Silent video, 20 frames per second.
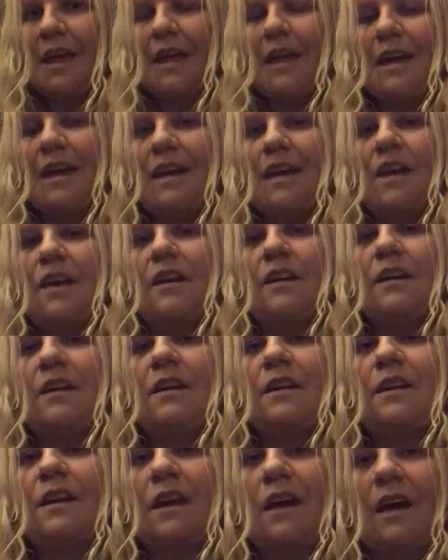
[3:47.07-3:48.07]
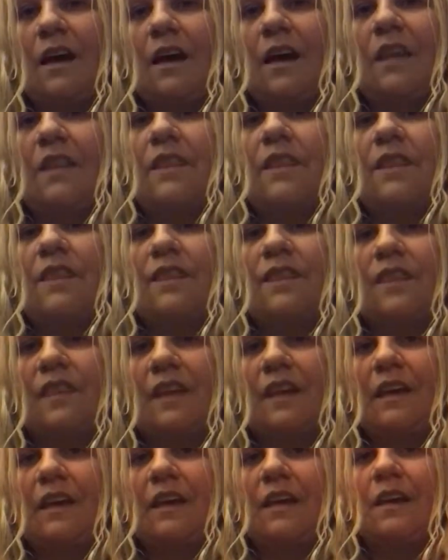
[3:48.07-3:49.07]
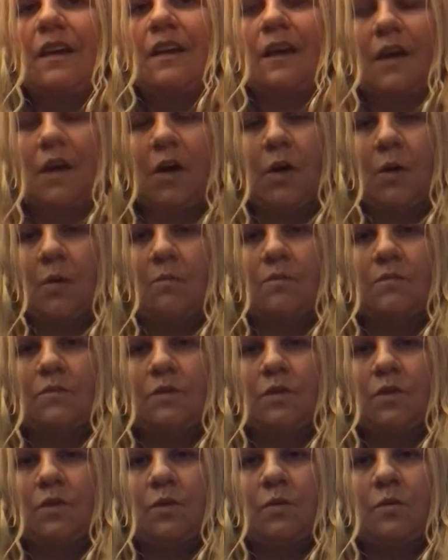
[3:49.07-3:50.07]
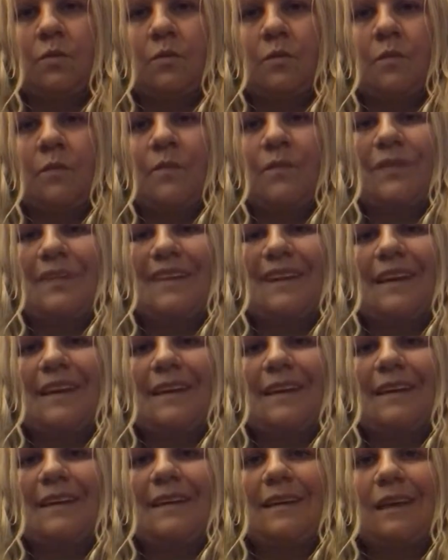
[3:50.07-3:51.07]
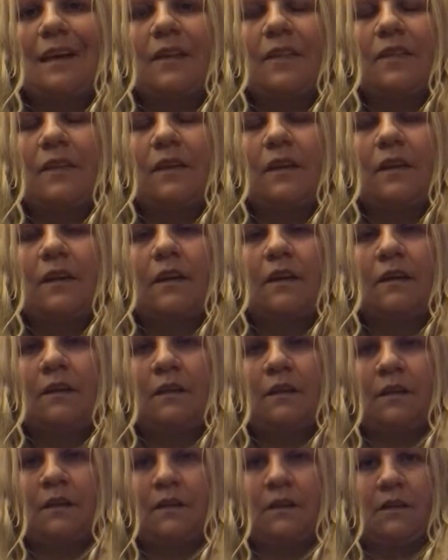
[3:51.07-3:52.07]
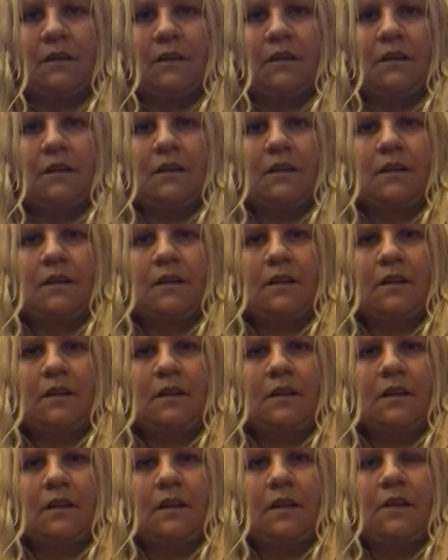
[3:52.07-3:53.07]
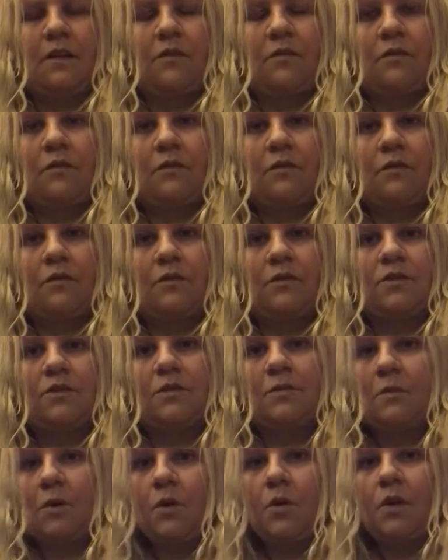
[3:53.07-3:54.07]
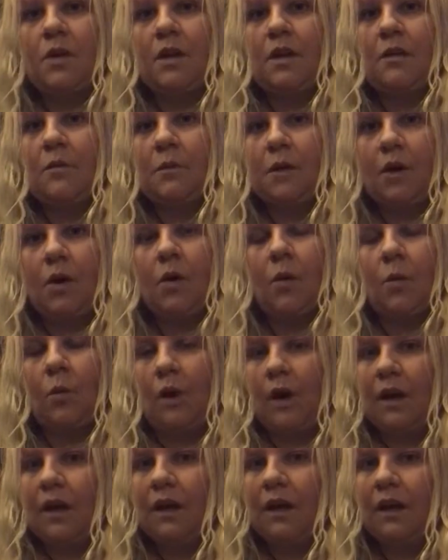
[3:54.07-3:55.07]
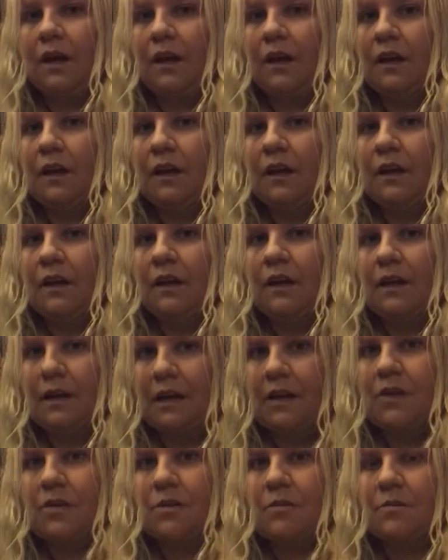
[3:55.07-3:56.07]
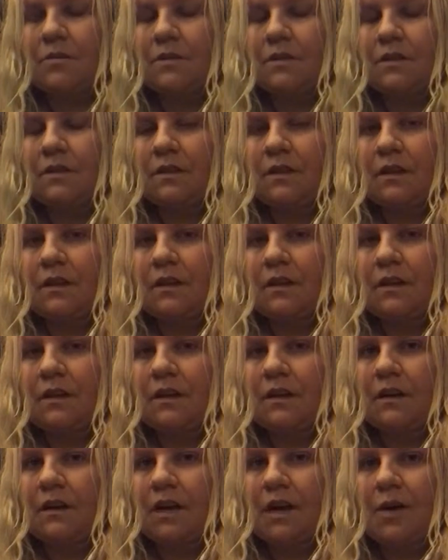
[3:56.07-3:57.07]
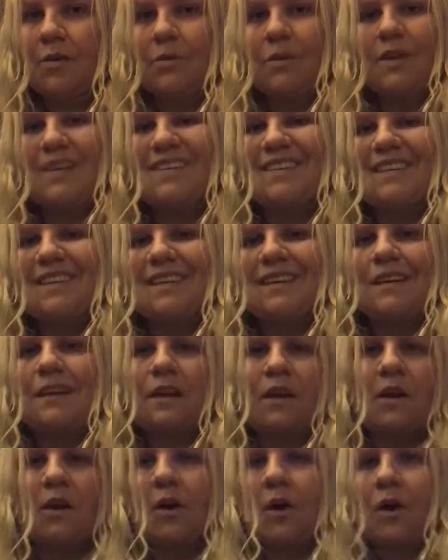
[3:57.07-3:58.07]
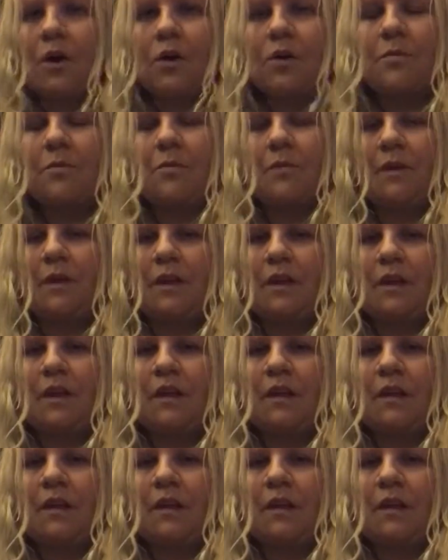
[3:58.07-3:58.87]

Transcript: And nothing helped. Nothing. If smoking marijuana helped, I would have did it in a heartbeat.